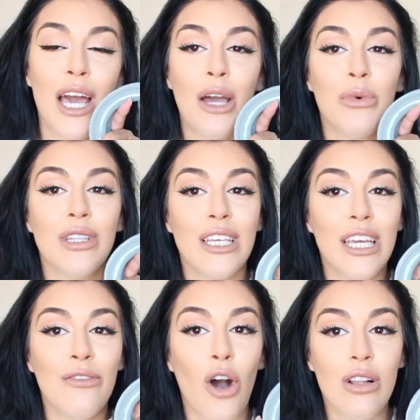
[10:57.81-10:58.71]
I will
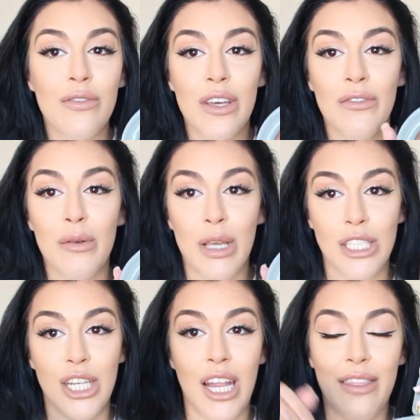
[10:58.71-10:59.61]
leave all of the
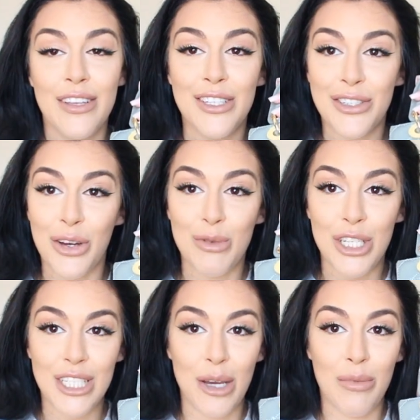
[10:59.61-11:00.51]
information in the
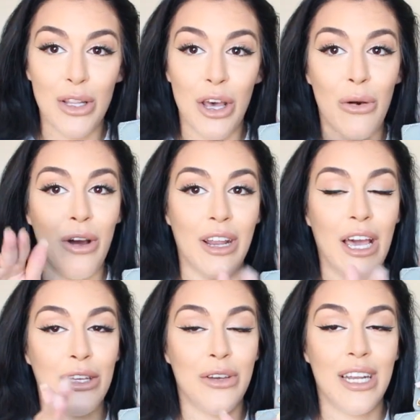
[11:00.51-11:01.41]
description down below on
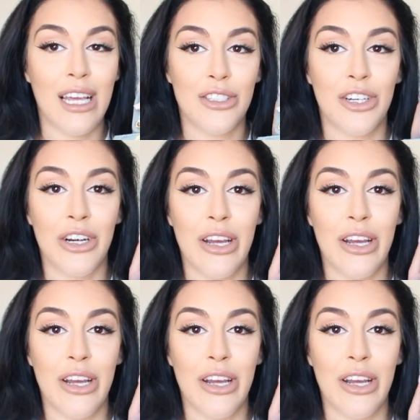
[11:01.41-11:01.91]
how you can enter.